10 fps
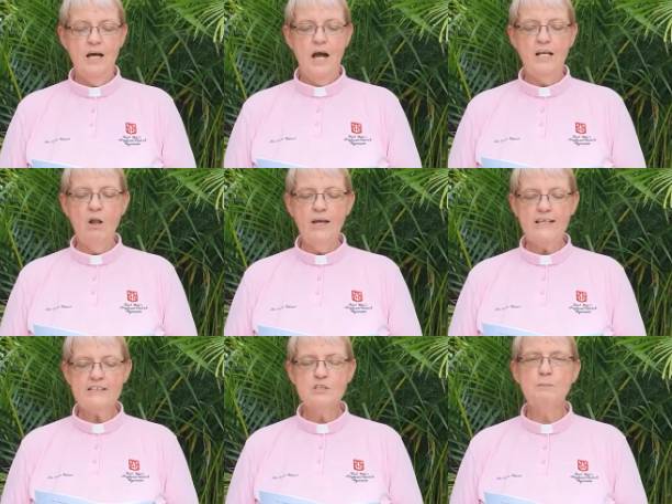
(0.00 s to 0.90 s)
I'd like
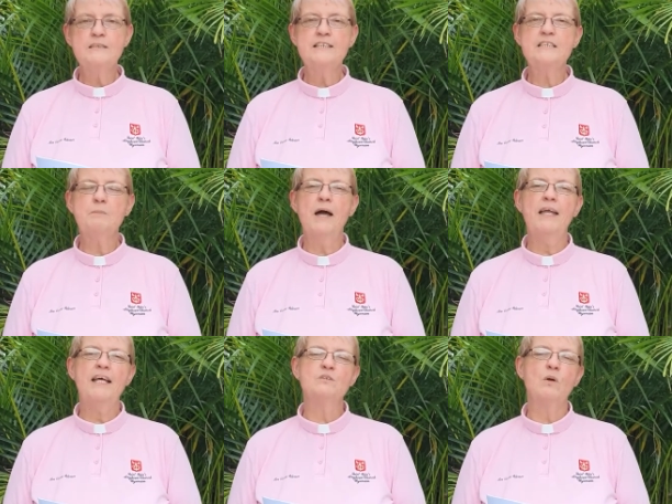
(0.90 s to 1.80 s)
us to participate
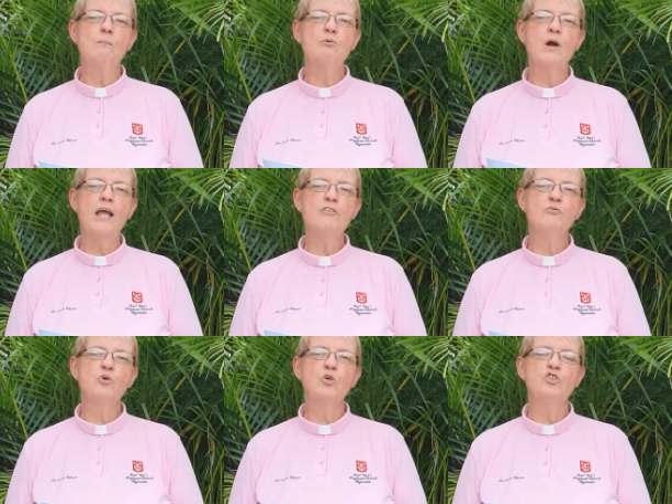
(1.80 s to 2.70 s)
as we pray
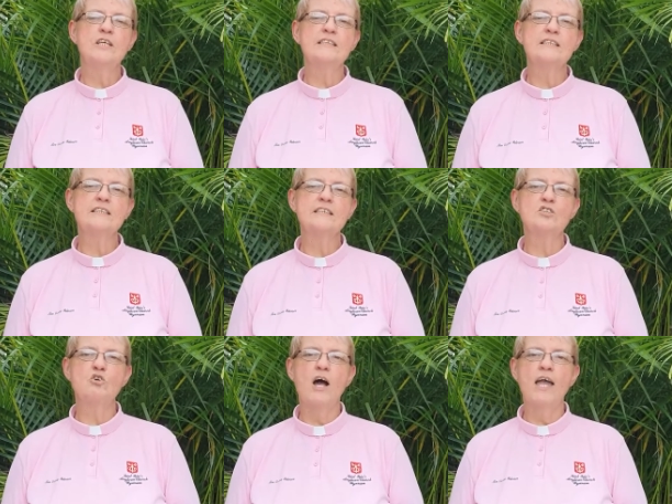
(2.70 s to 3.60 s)
through Jesus'
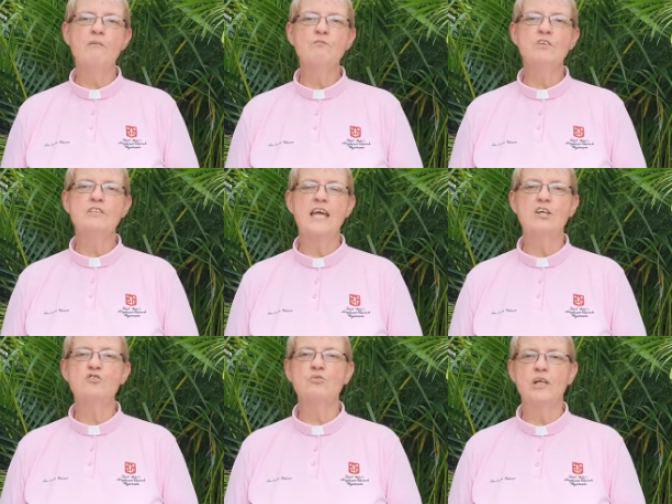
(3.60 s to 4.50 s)
triumphant
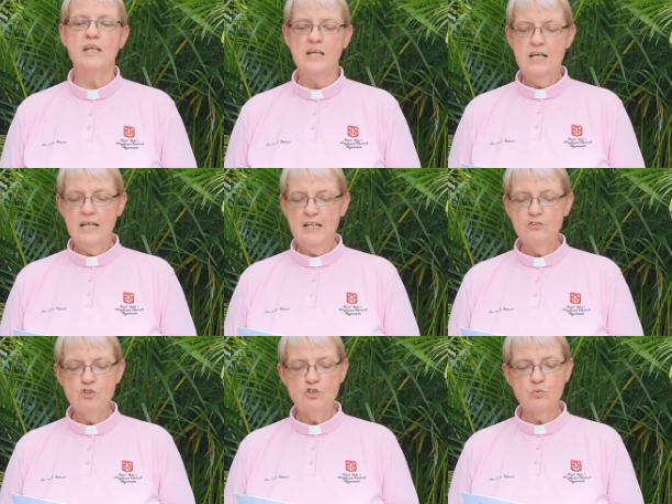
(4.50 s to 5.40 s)
entry
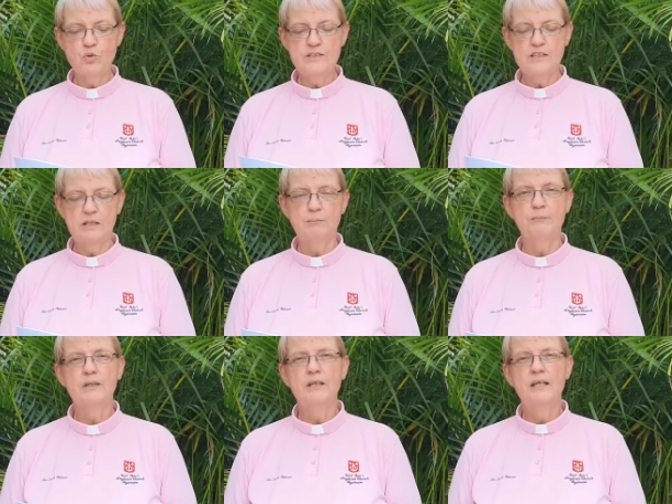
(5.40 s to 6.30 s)
into Jerusalem,
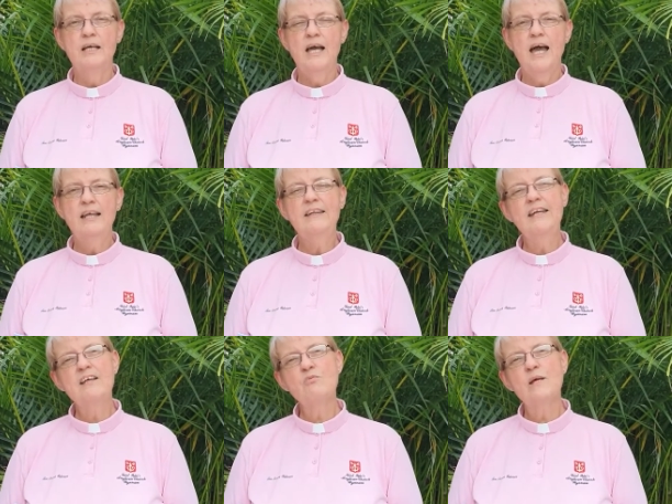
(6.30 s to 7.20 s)
and then
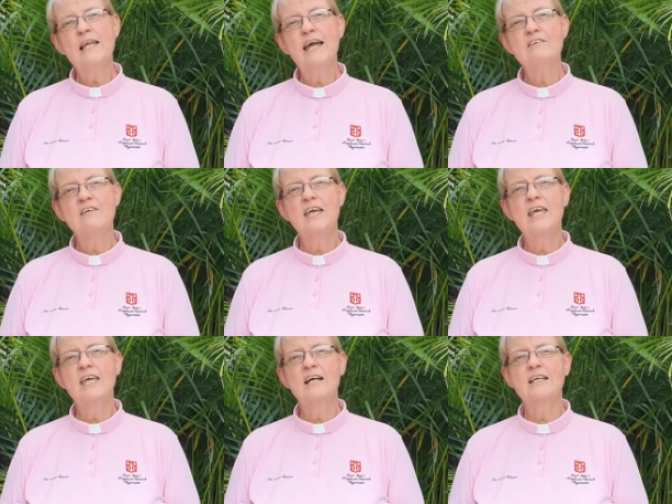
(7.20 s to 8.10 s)
as we later
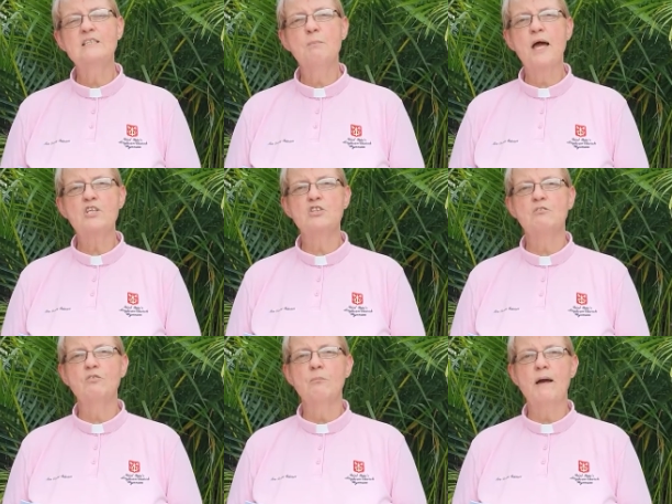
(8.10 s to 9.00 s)
hear his passion
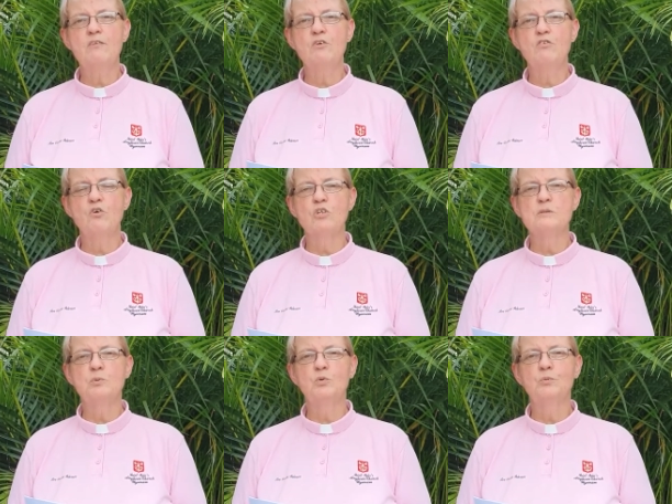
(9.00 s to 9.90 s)
from Matthew's Gospel.